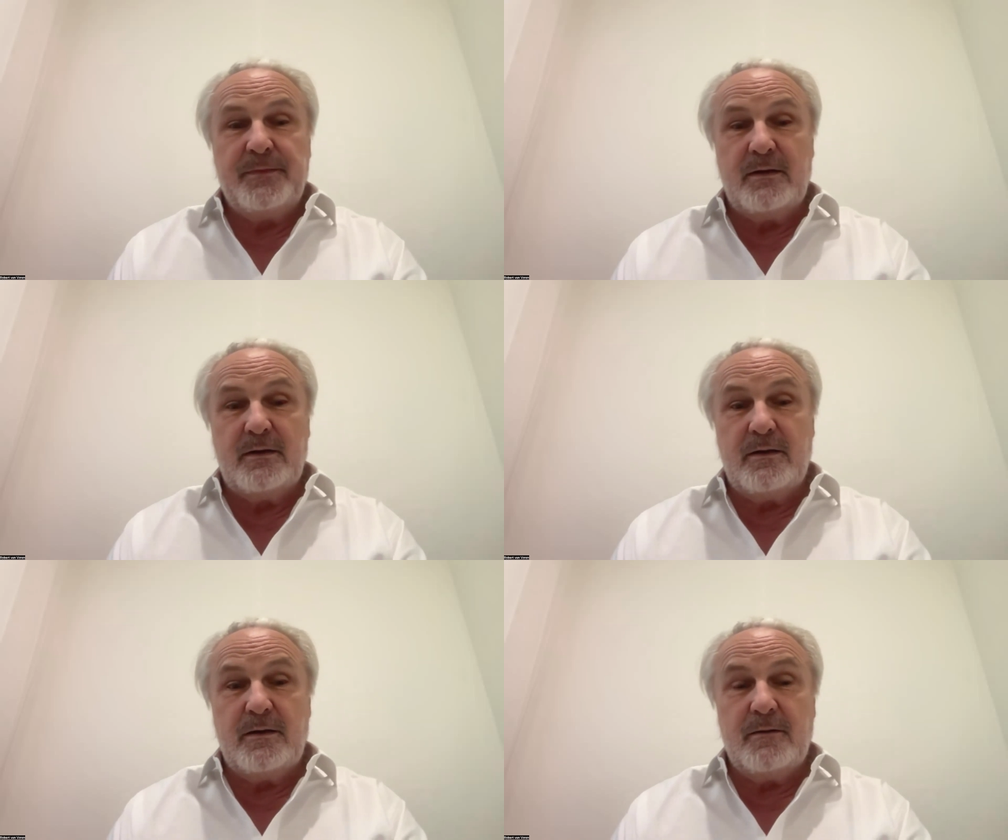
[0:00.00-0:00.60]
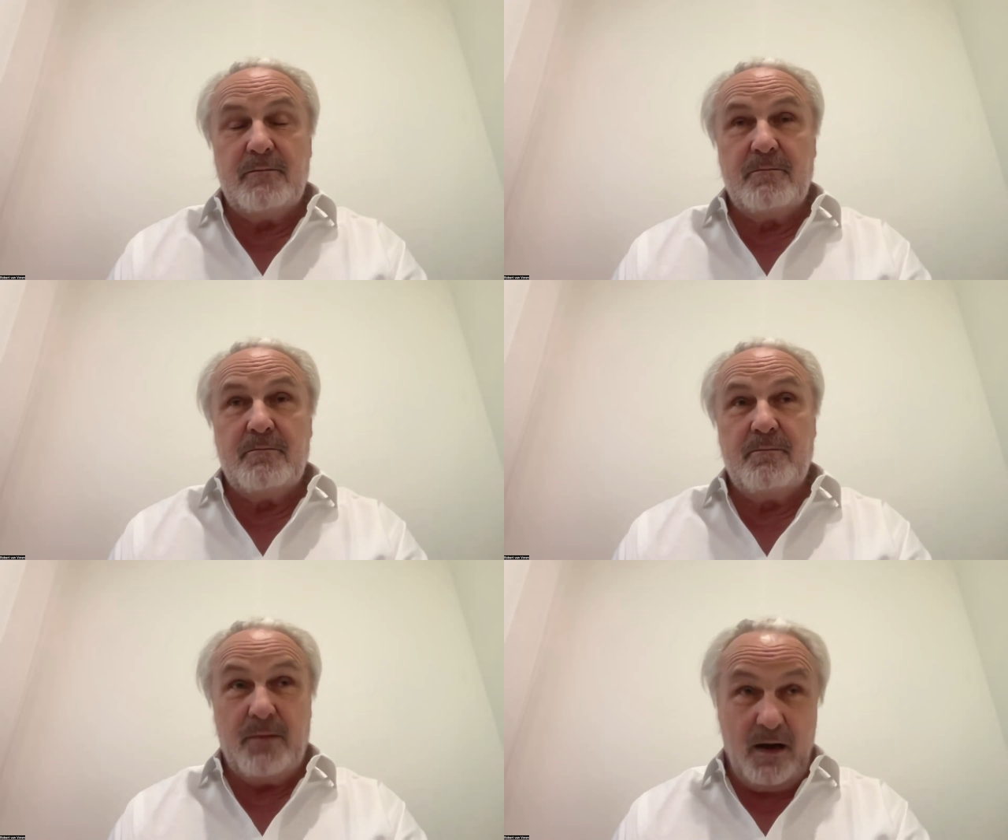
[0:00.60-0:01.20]

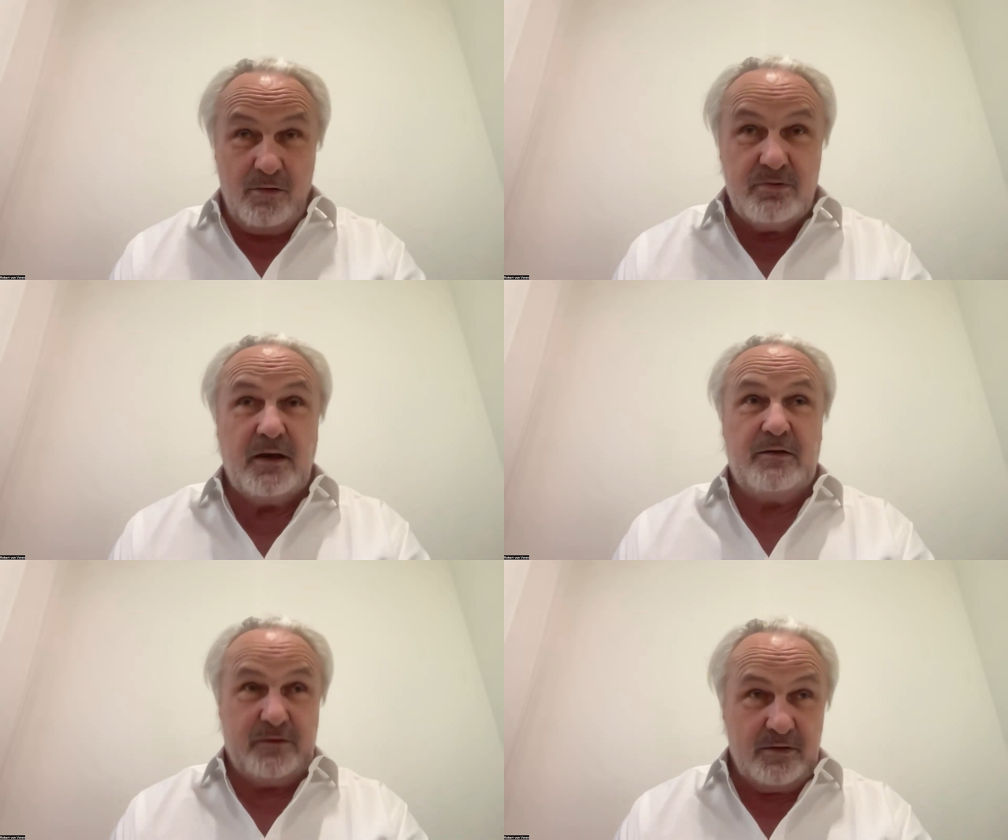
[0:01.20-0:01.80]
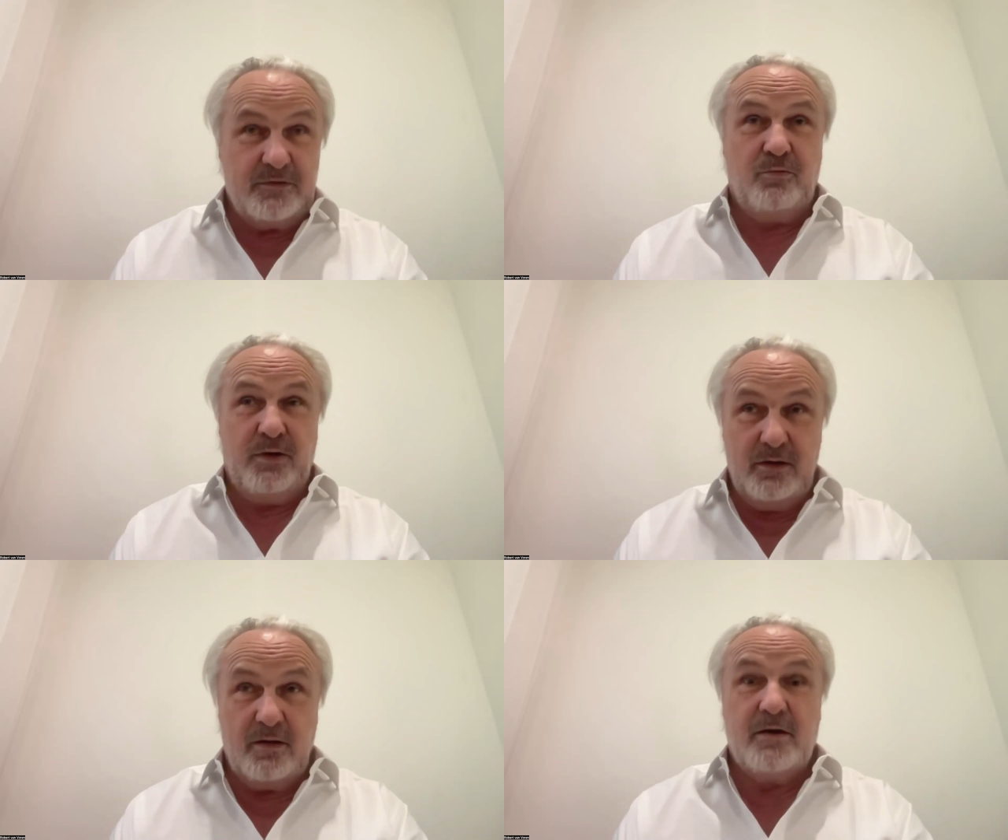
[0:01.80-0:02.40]
Now they start to
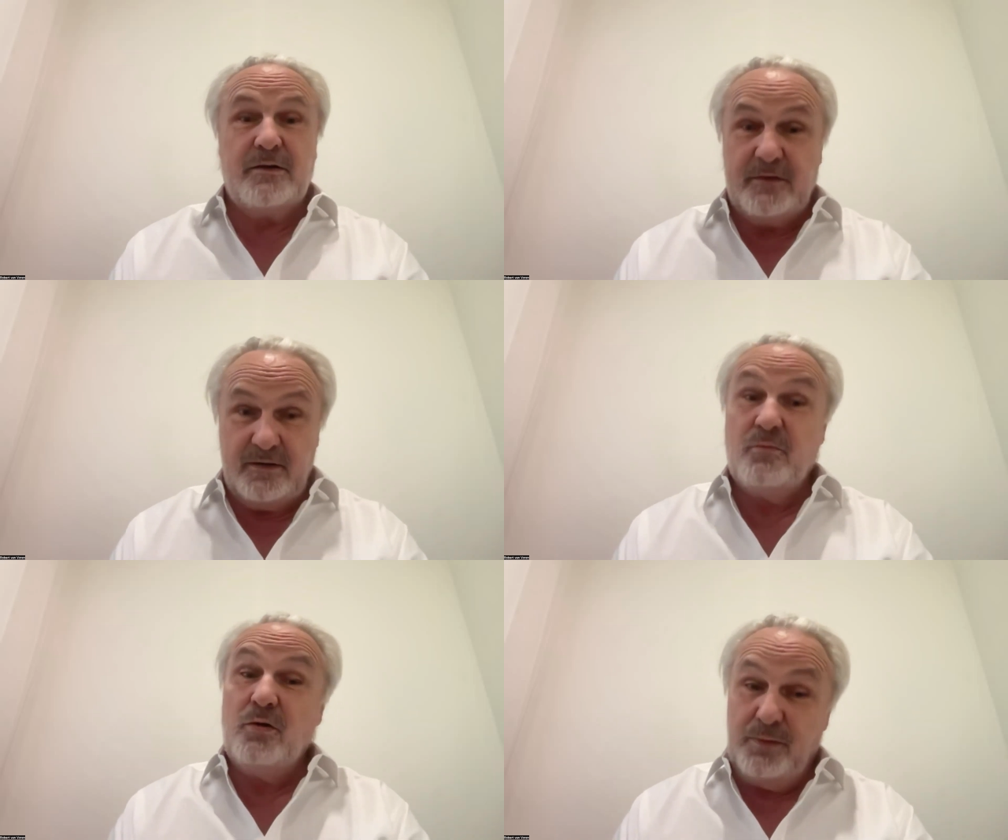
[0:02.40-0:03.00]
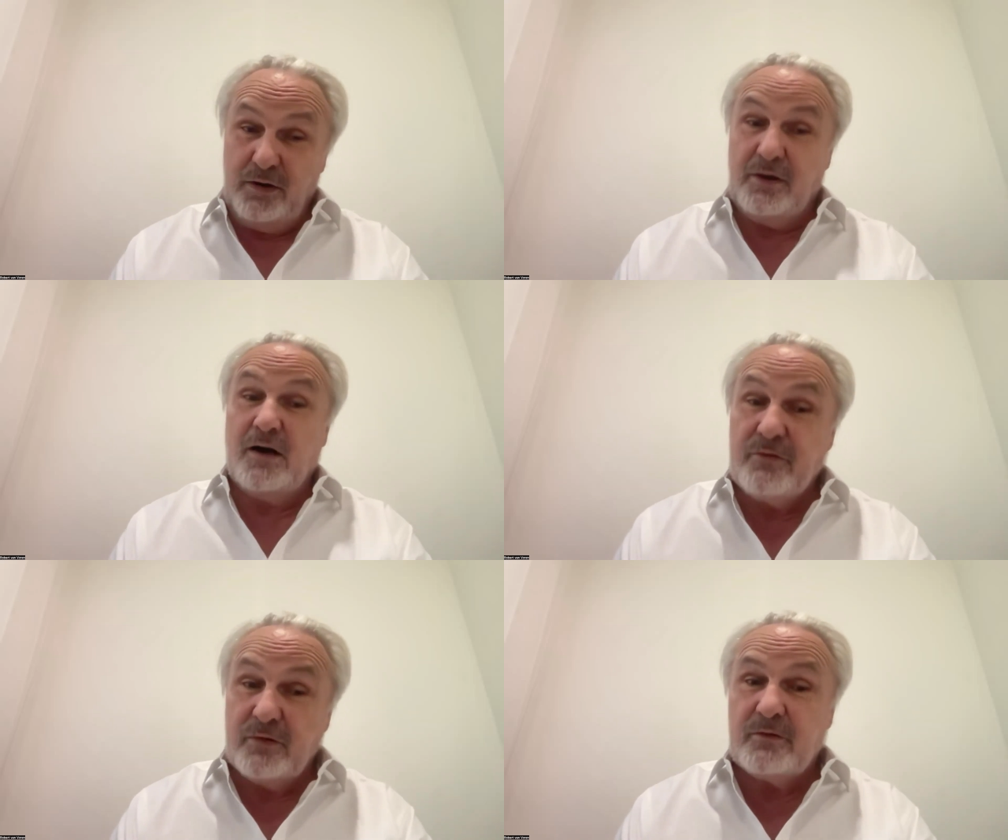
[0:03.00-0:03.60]
realize that there will be
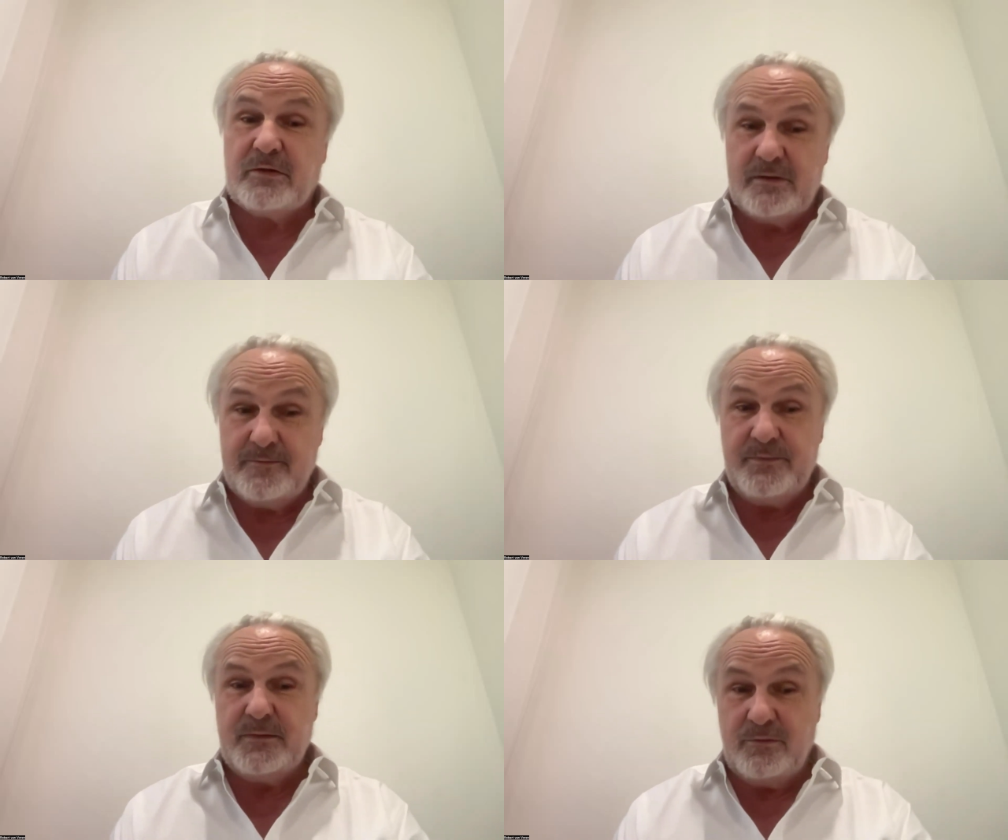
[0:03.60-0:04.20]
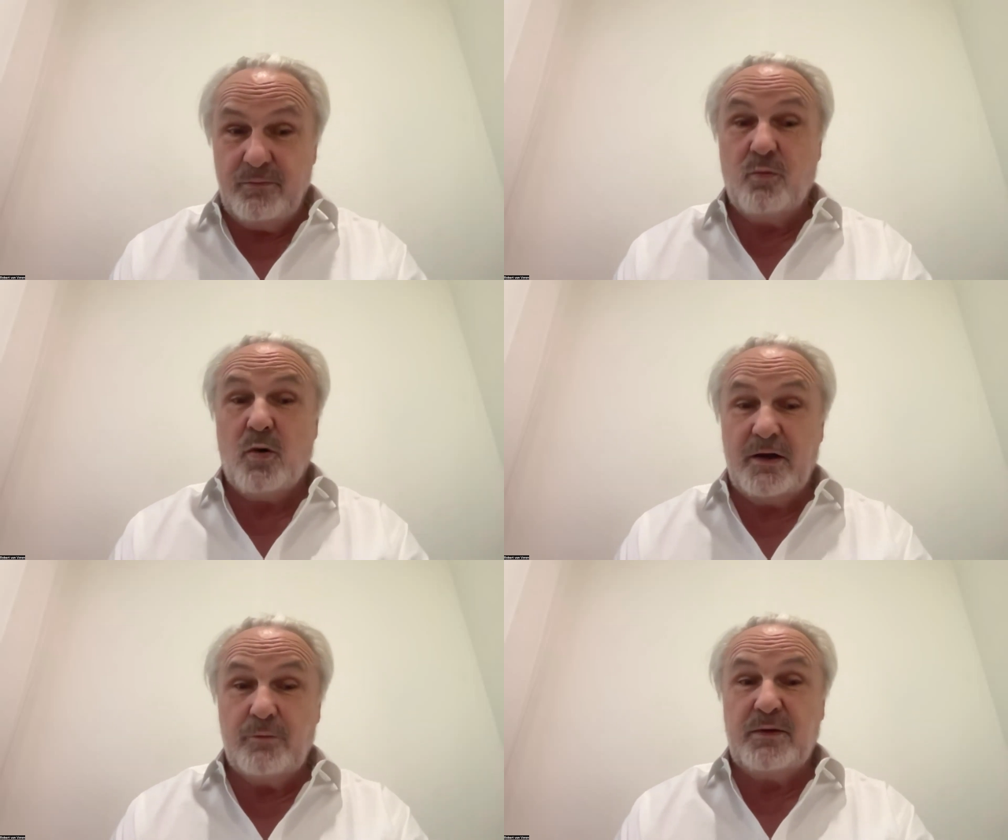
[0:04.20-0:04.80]
thousands that will
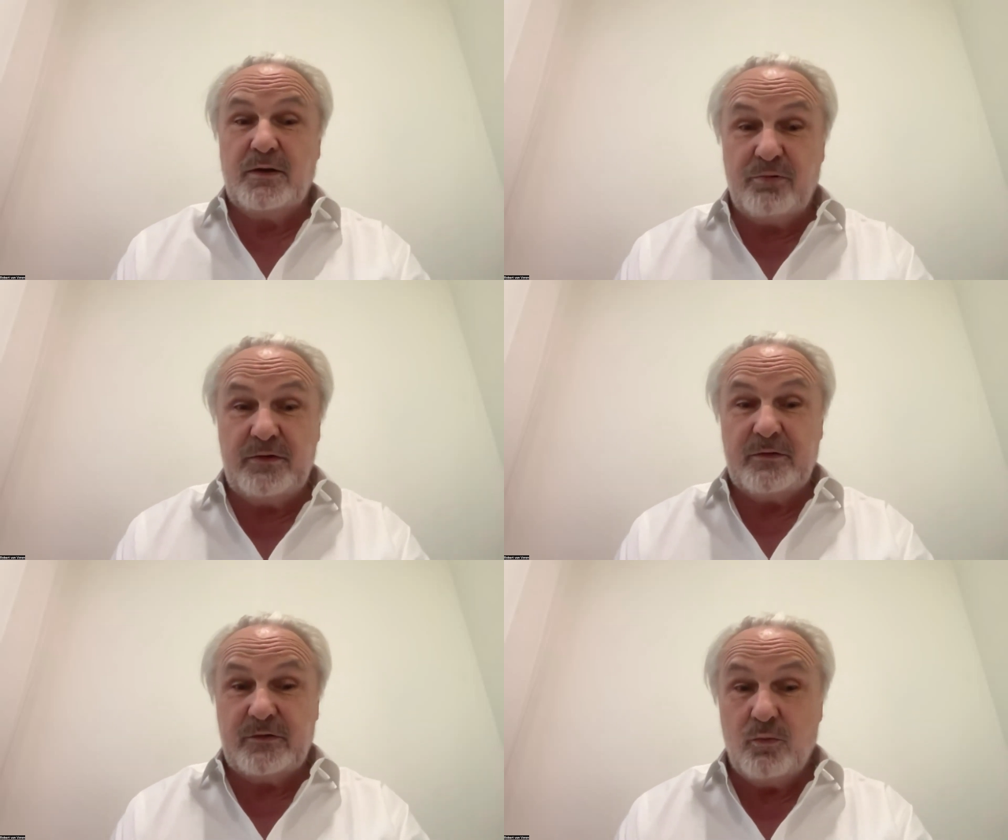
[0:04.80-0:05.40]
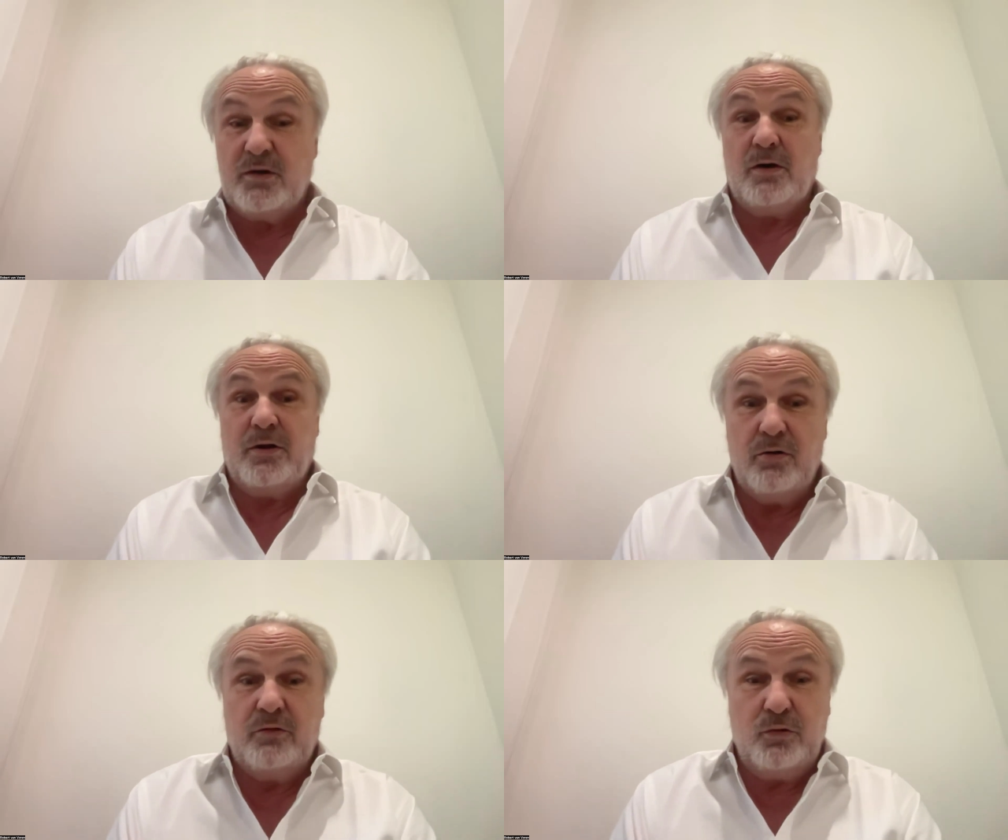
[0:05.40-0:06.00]
wind up in the prison. So what are you
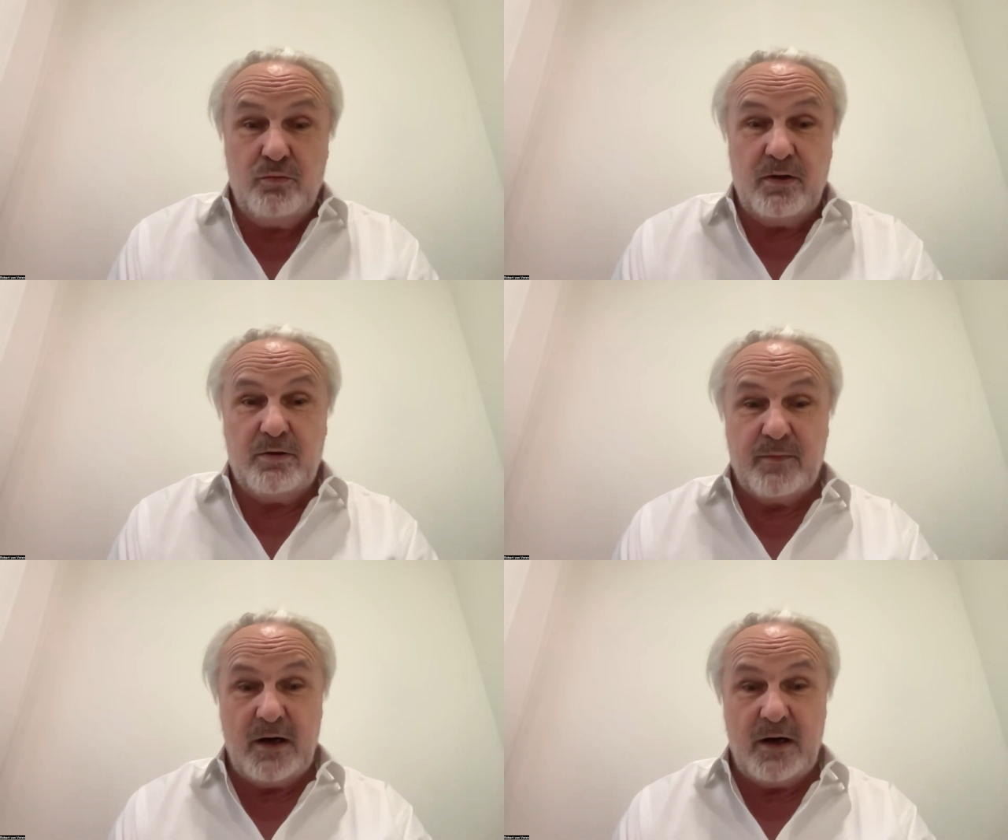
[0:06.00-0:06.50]
going to do with them?